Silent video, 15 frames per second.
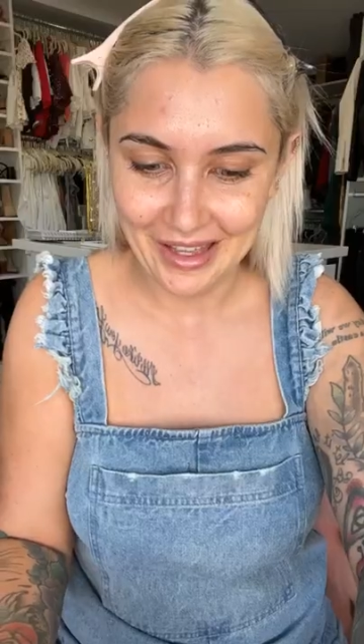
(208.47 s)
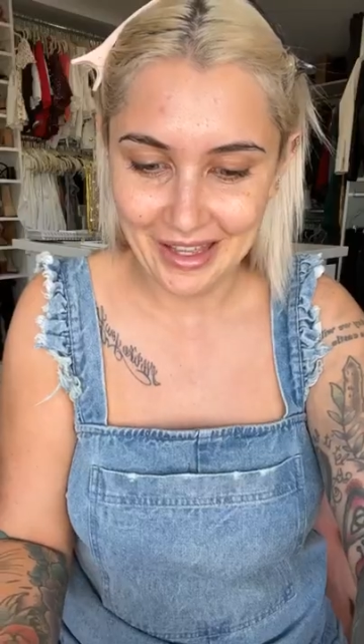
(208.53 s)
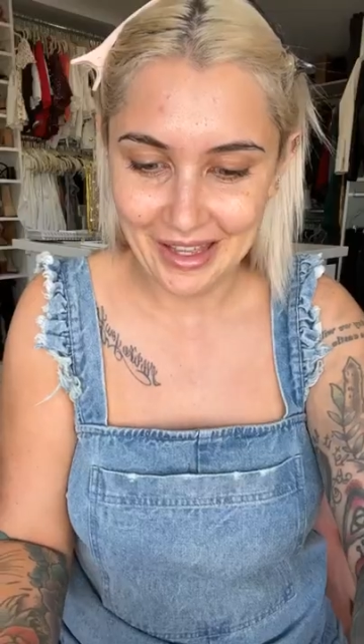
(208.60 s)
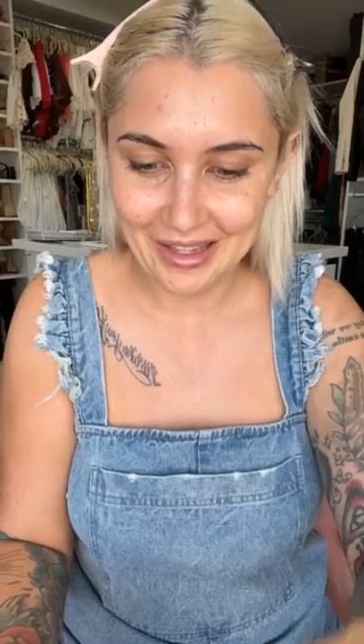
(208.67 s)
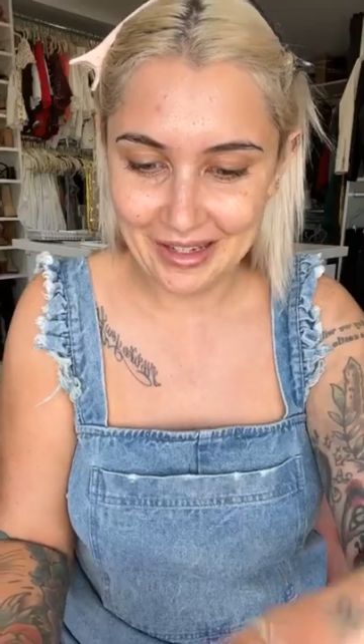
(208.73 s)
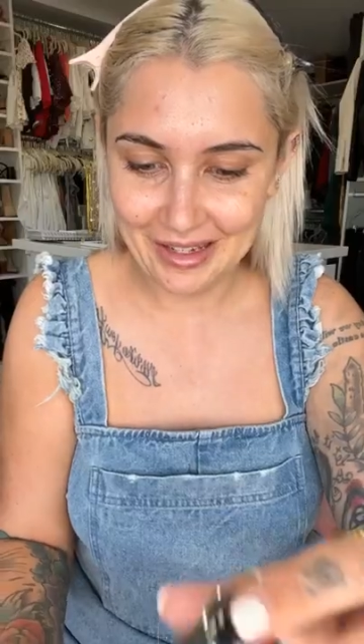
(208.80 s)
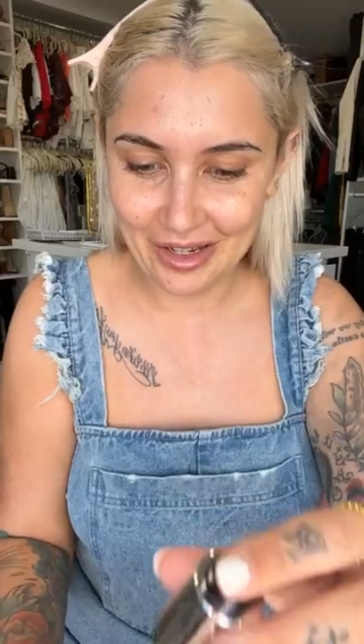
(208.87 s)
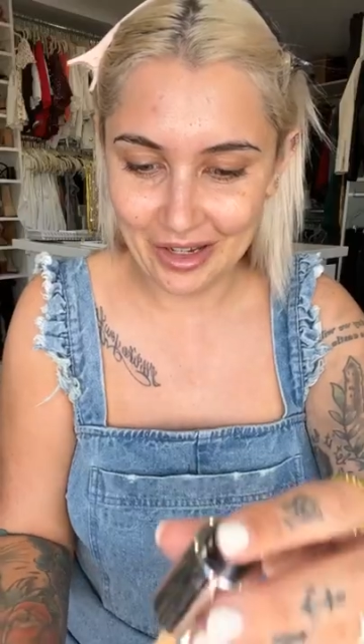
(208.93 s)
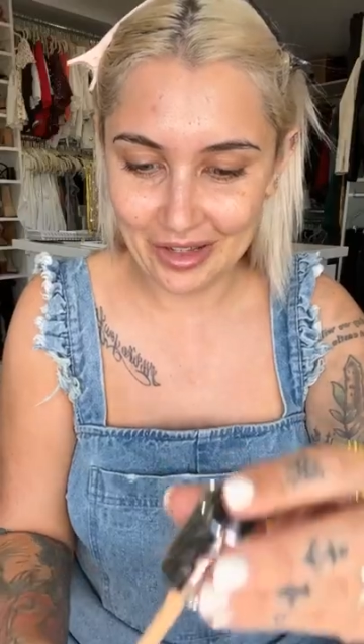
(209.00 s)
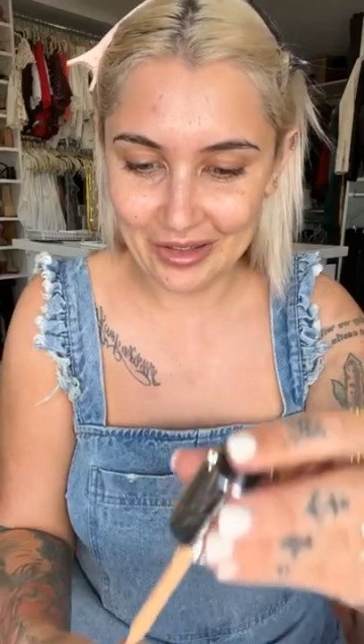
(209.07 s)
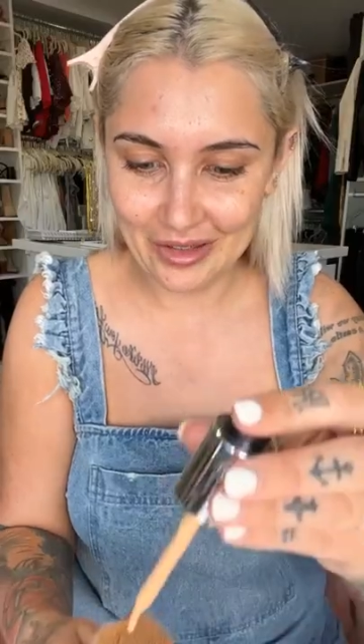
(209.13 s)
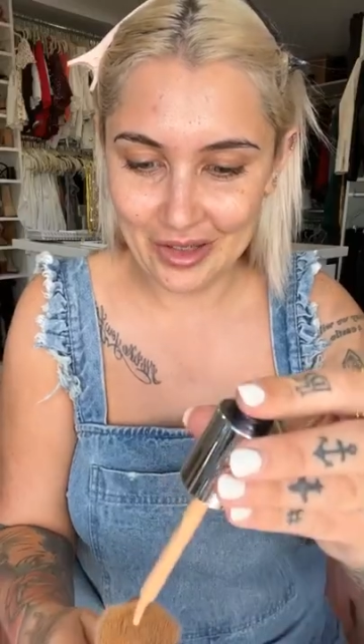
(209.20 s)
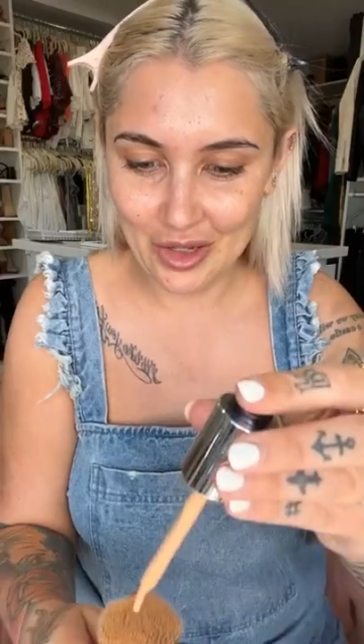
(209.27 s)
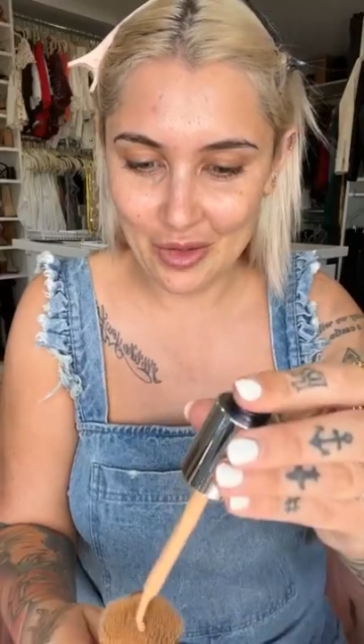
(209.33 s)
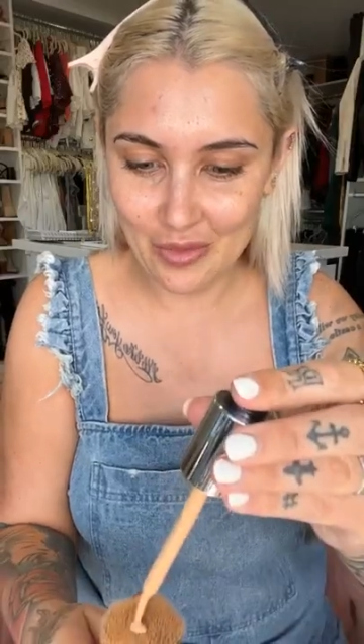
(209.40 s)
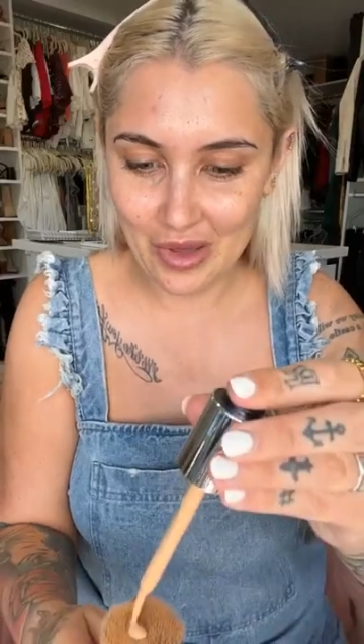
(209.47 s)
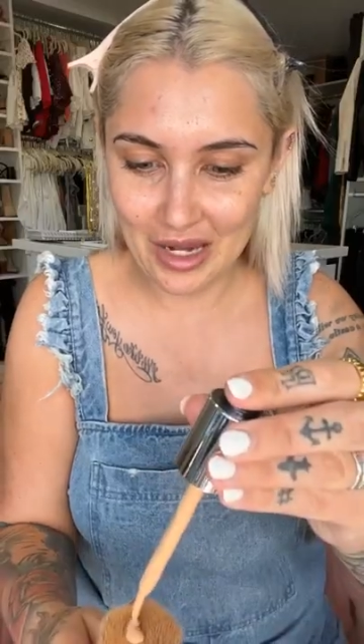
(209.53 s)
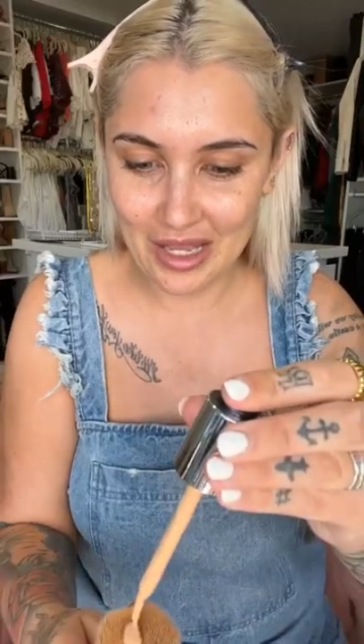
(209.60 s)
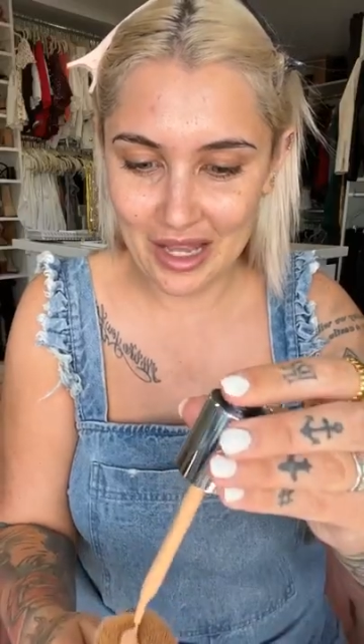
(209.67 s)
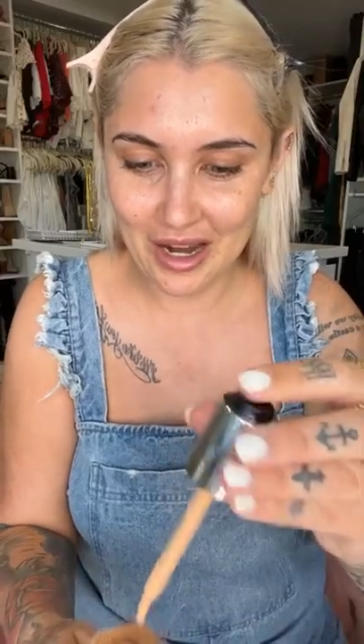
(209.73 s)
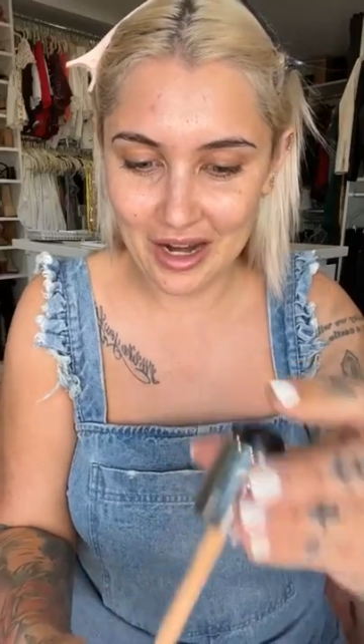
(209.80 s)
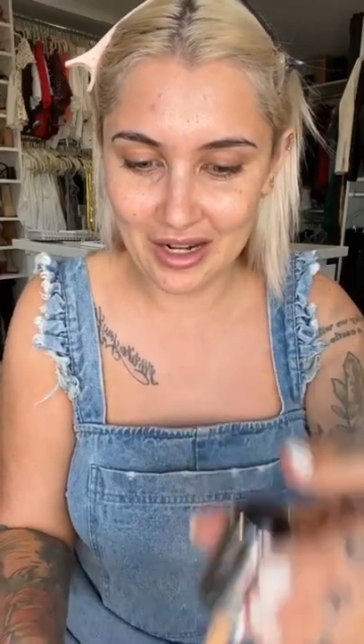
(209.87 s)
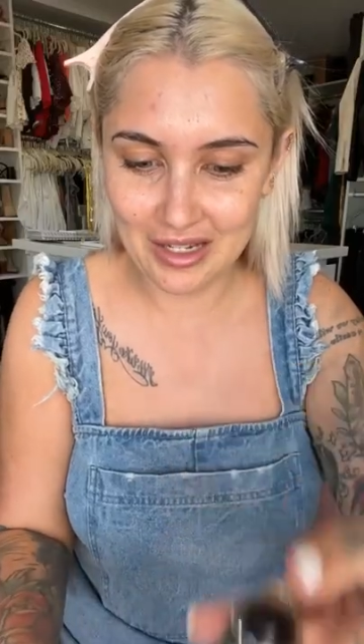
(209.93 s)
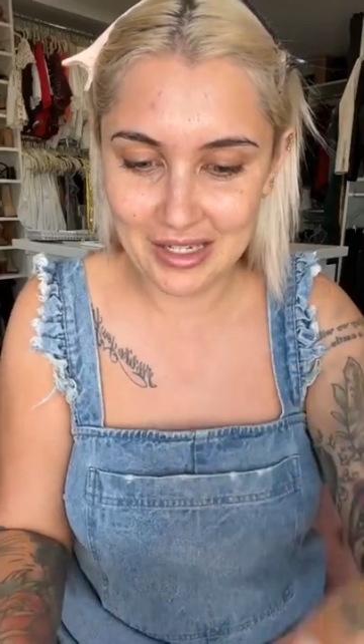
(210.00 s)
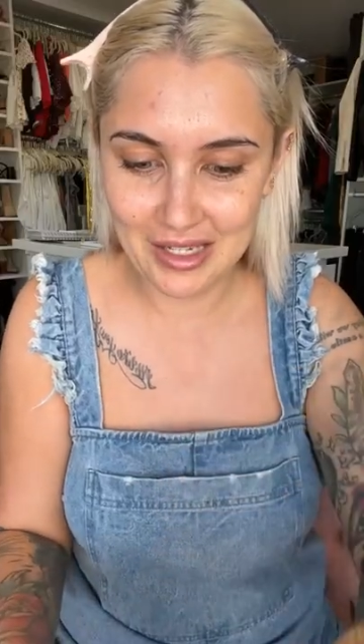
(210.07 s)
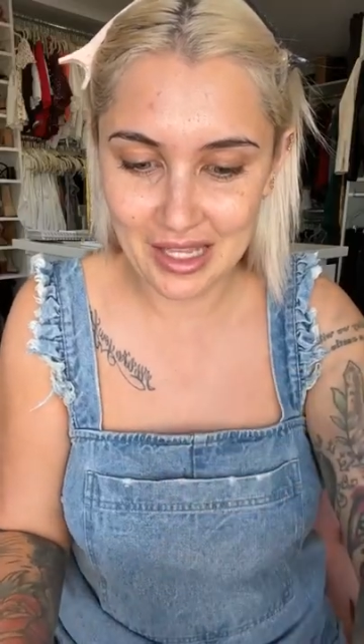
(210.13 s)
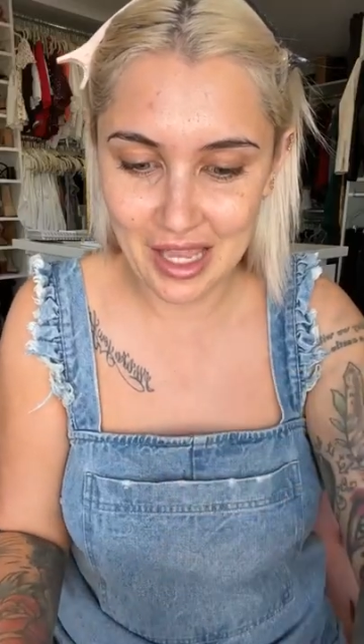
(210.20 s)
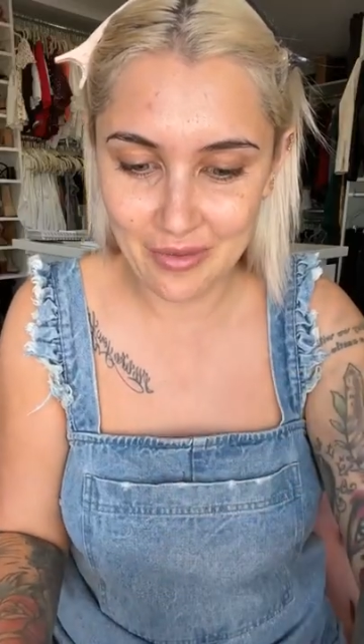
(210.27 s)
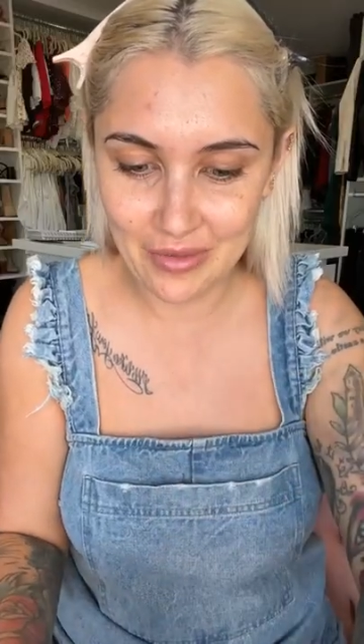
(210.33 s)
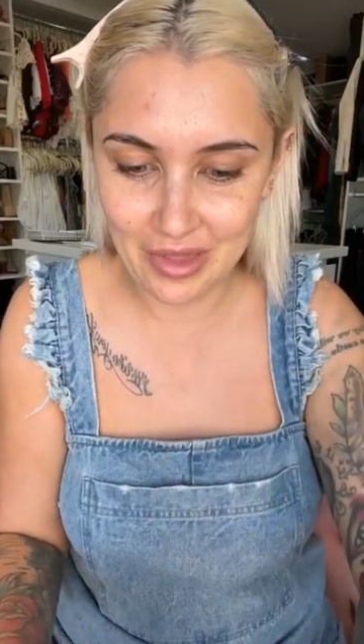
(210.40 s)
it took too many years
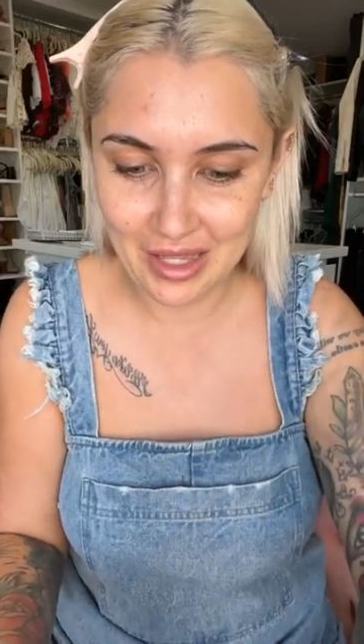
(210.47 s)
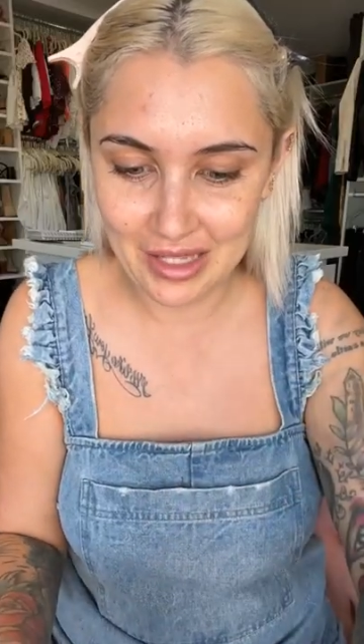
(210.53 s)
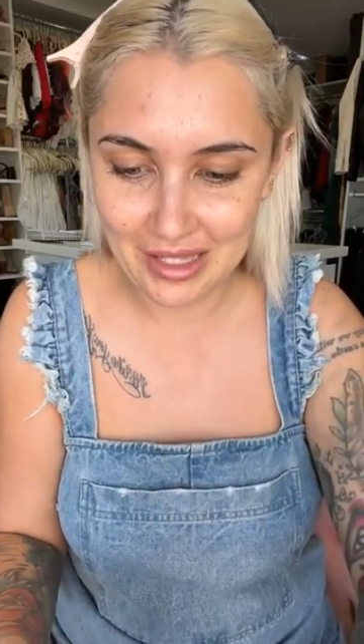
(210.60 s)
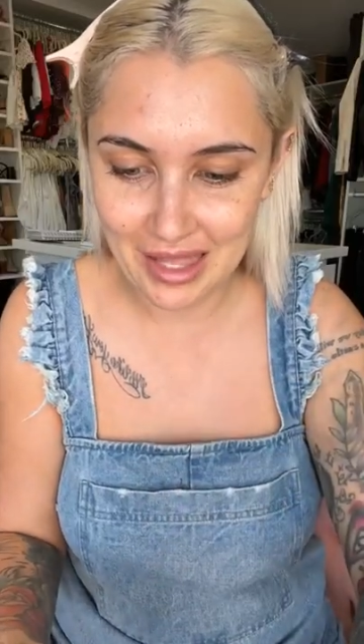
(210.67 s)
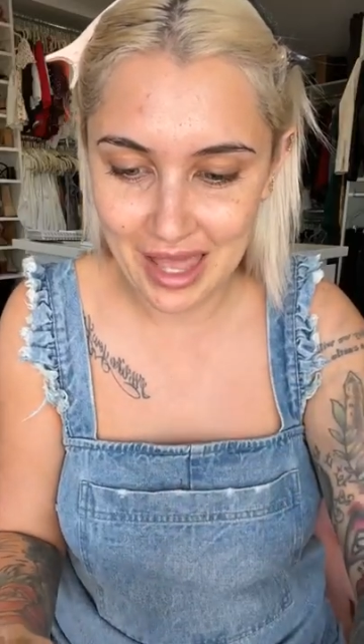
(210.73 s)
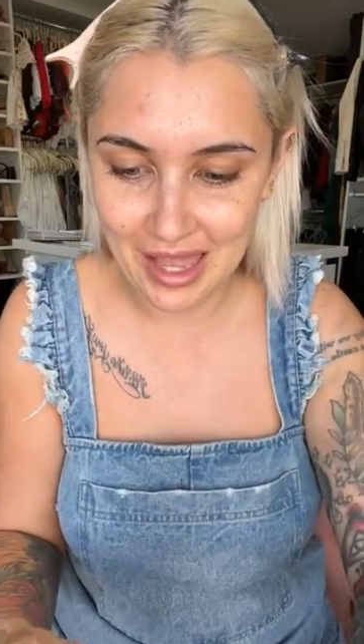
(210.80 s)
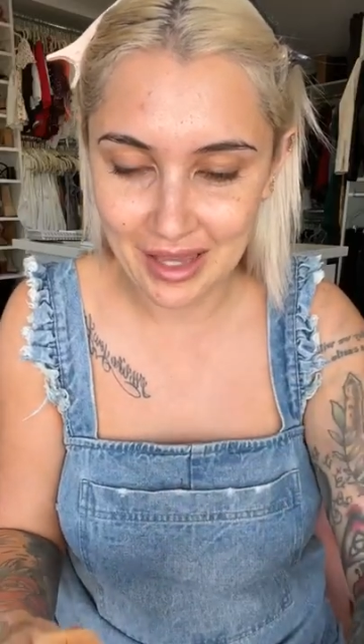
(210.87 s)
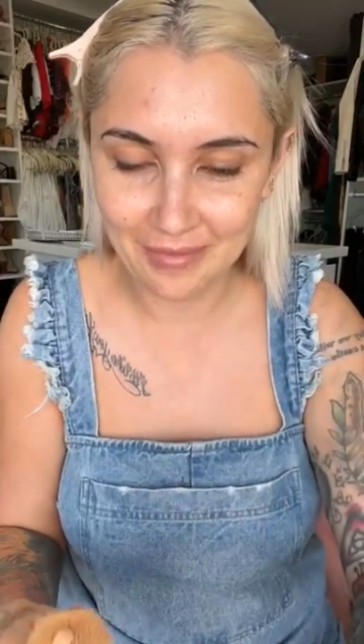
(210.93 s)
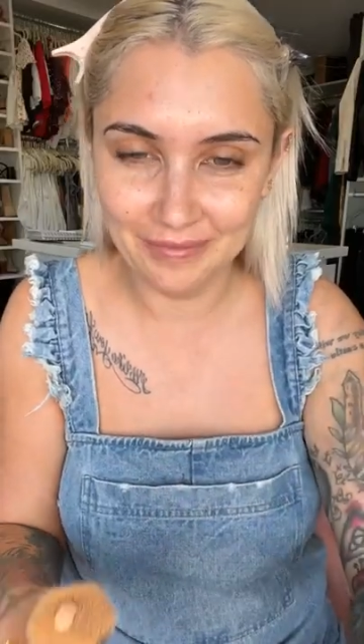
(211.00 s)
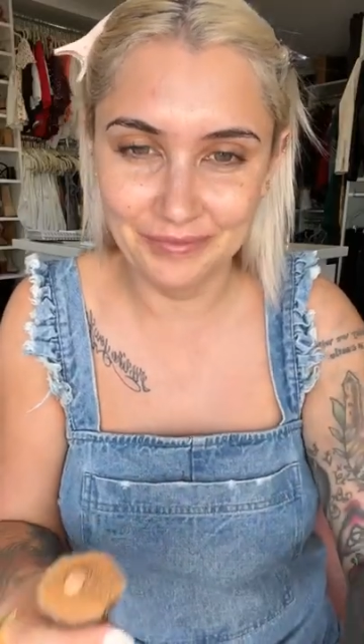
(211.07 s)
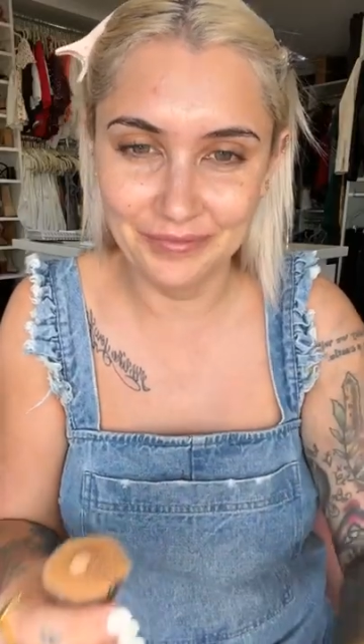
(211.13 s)
to get me this light.